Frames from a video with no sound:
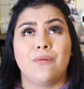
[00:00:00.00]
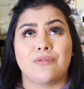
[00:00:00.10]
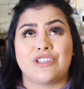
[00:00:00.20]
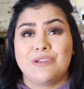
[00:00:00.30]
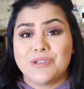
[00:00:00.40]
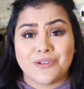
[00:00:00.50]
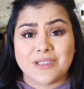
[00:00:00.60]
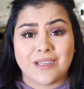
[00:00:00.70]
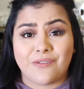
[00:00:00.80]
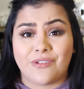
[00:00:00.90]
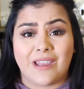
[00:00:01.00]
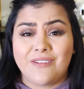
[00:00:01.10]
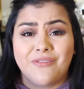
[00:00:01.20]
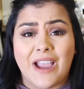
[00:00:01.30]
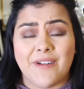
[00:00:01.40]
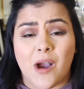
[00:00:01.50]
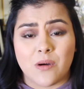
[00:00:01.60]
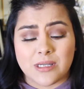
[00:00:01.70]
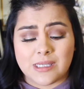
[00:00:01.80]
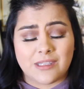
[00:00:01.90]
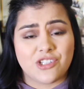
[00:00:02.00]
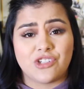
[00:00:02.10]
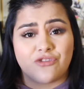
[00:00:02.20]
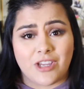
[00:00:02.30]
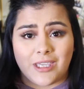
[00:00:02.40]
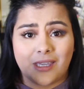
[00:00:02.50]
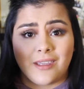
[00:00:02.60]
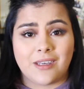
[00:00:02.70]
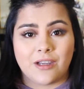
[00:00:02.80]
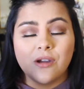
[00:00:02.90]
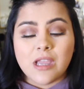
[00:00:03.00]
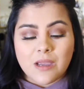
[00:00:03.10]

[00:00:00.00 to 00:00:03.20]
she was using it for like 5 hours, and then she drank it, you know.